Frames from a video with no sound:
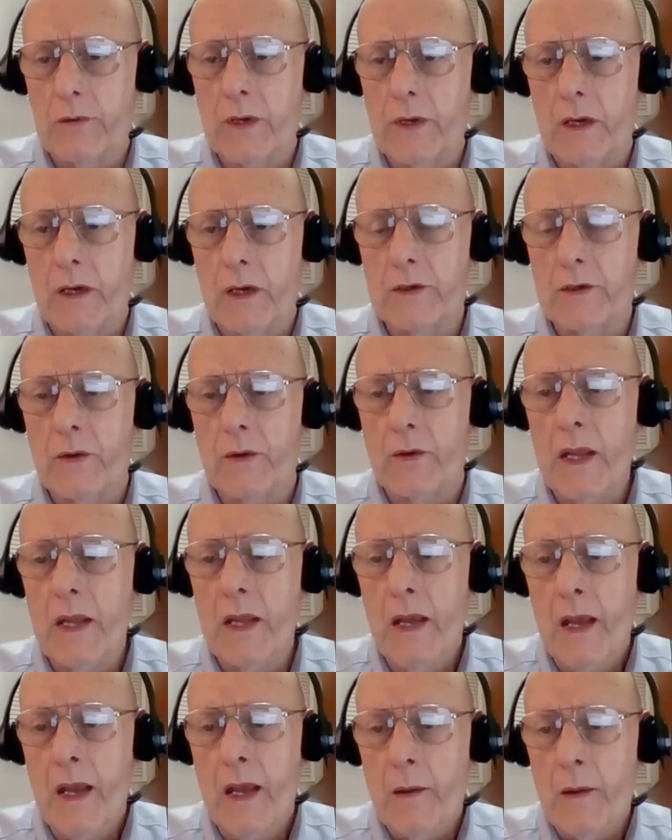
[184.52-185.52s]
in the country,
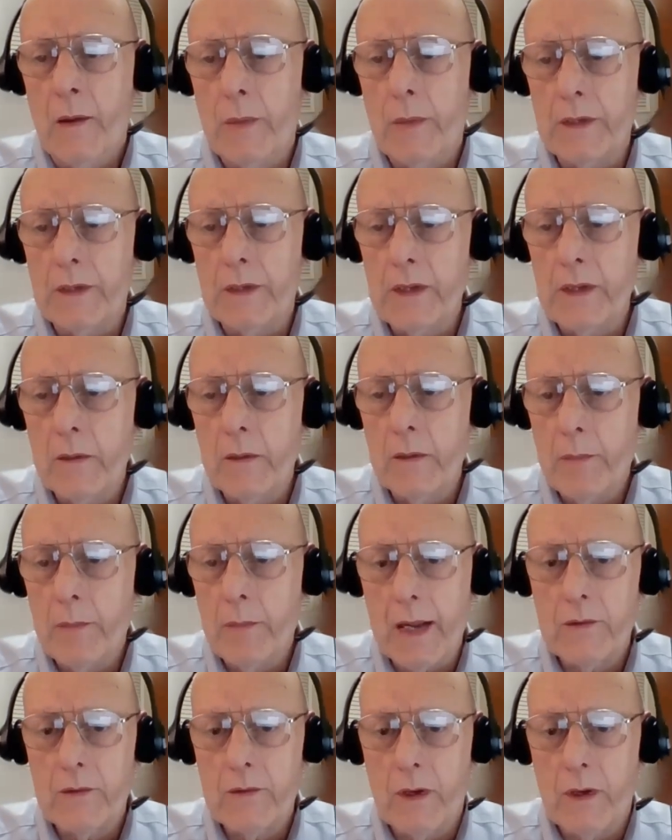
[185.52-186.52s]
but the
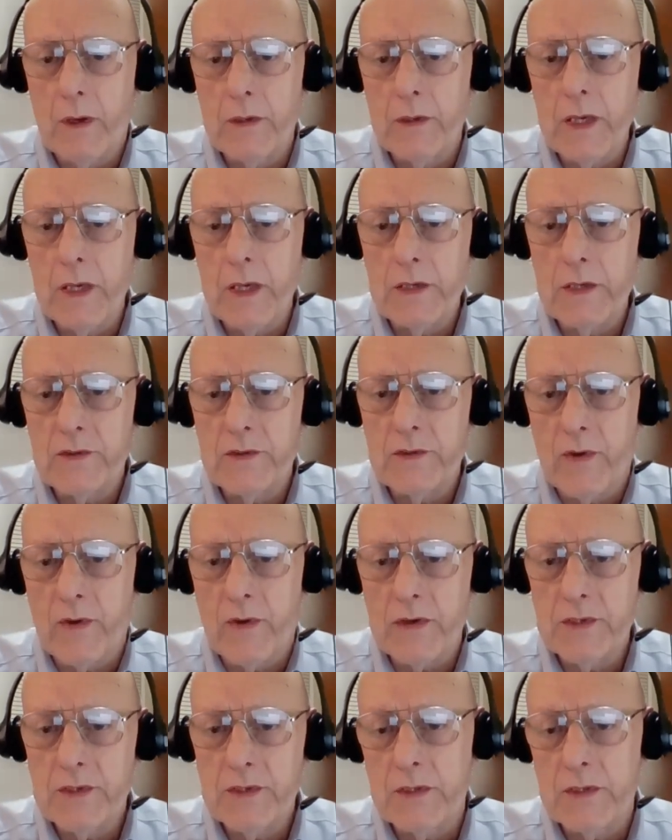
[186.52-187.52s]
impact on the needs of
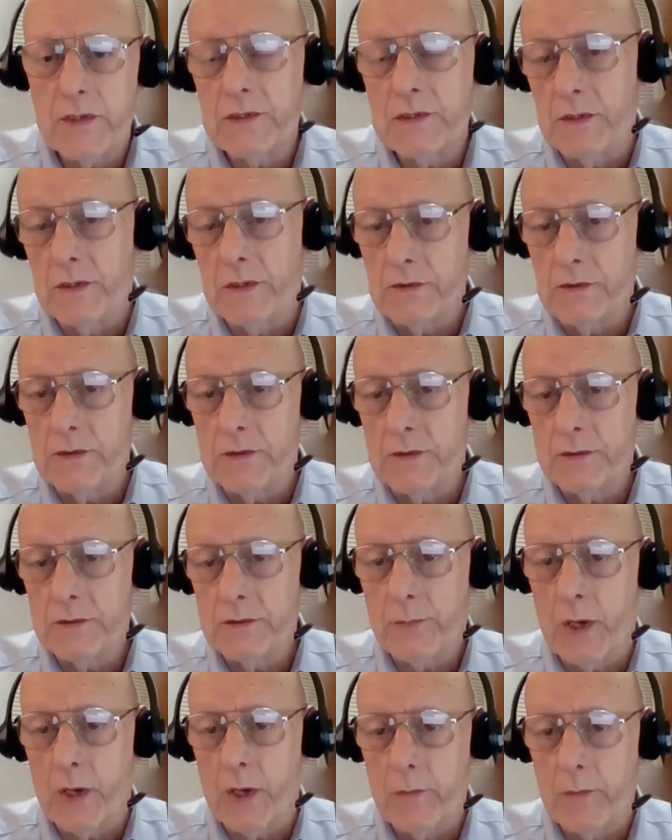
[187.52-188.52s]
our citizens is
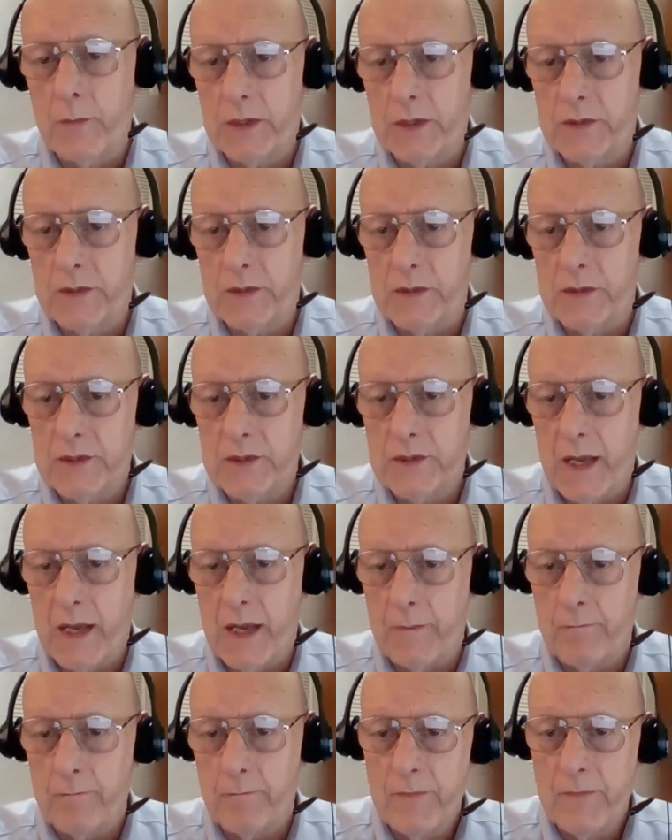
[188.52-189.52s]
pretty much the
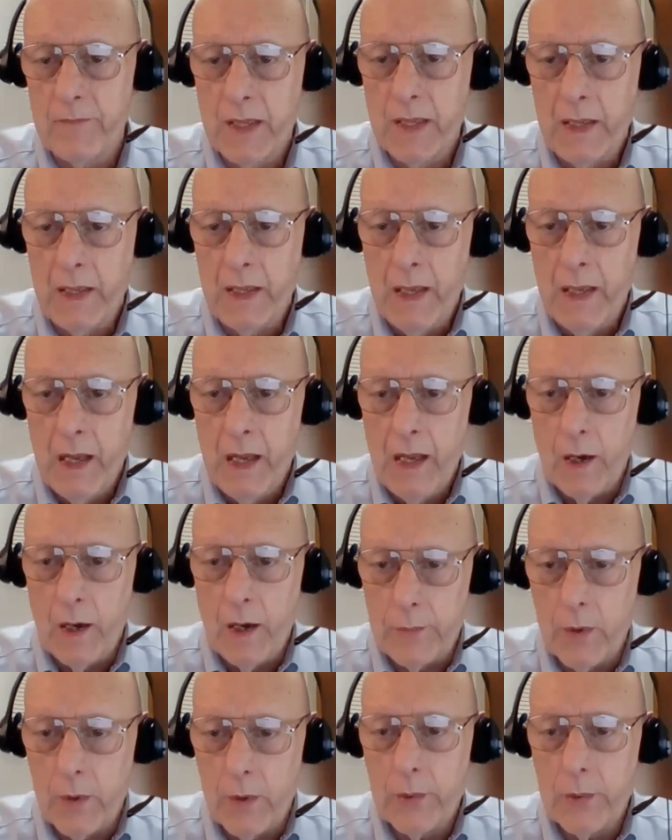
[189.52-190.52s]
same.
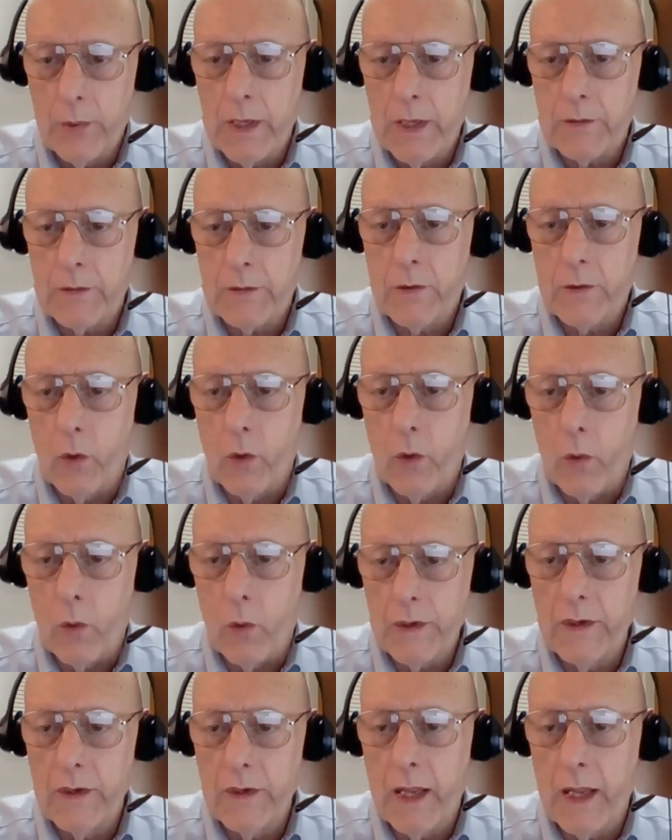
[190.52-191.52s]
Appropriate,
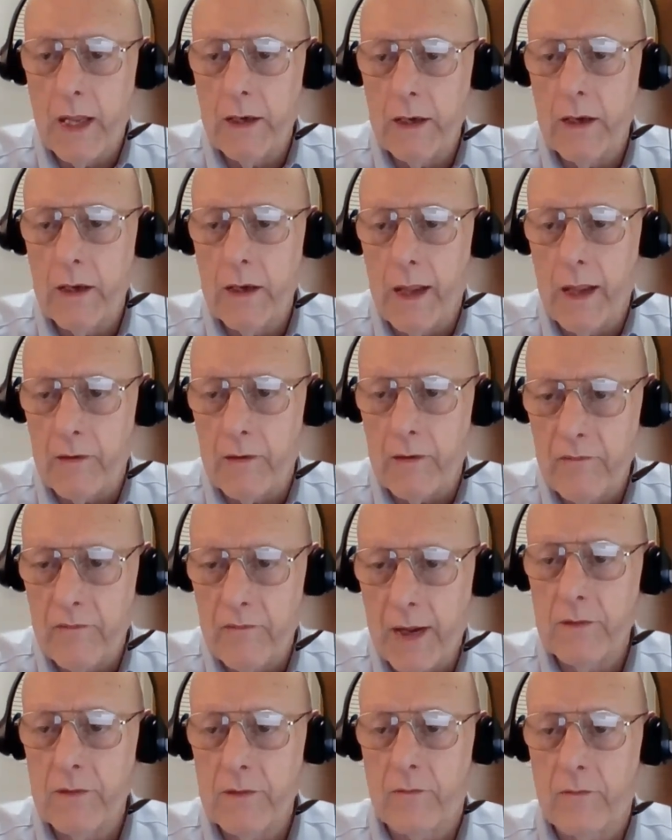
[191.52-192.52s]
coordinated, and
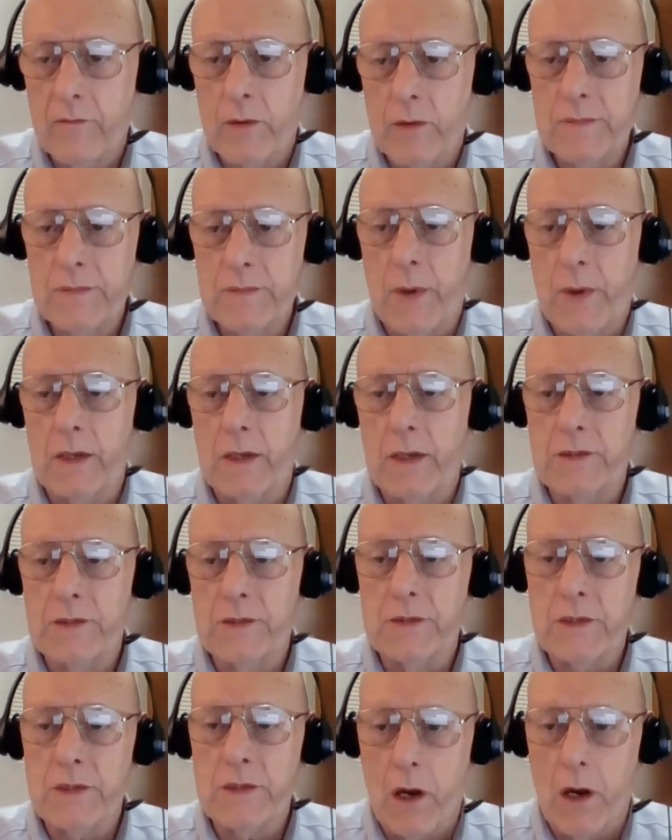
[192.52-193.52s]
effective
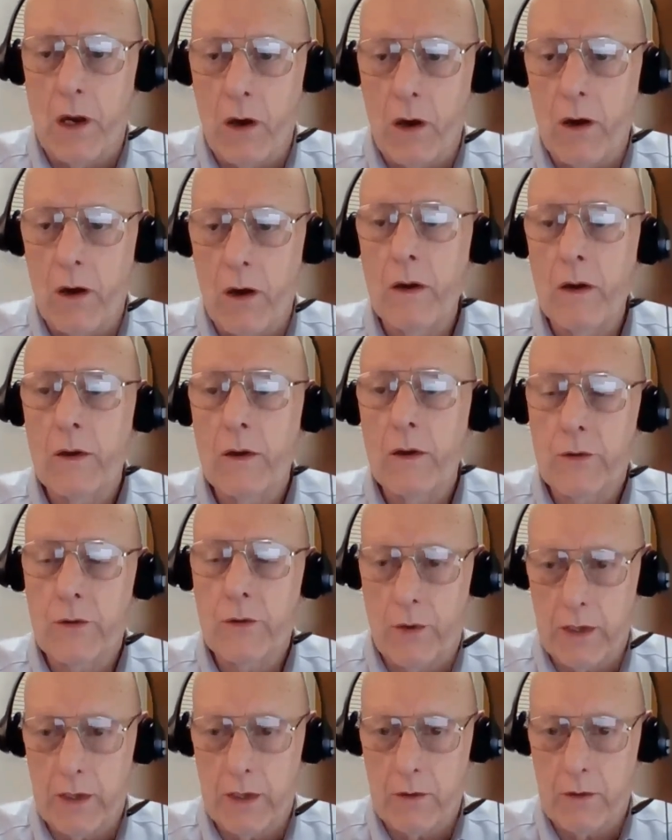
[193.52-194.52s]
responses are
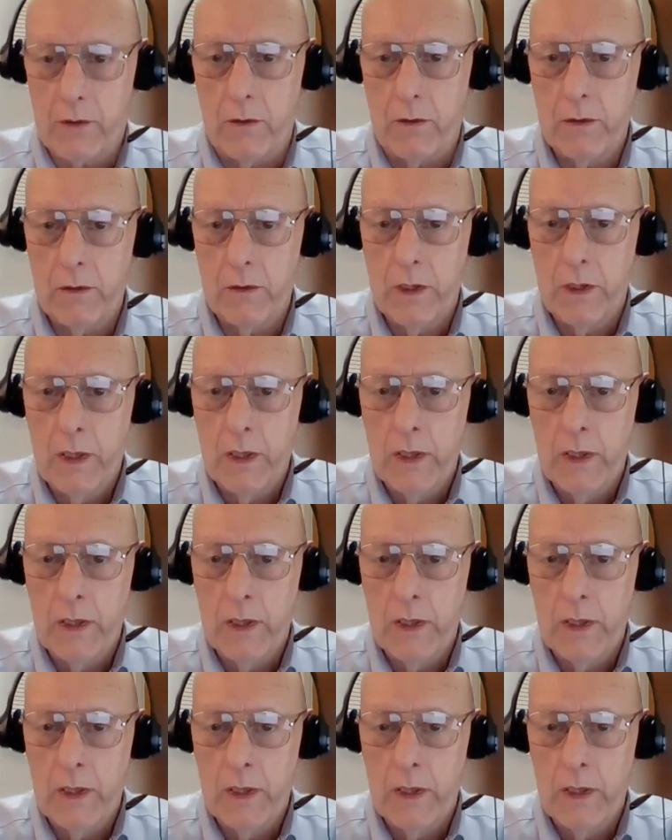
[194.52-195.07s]
critical.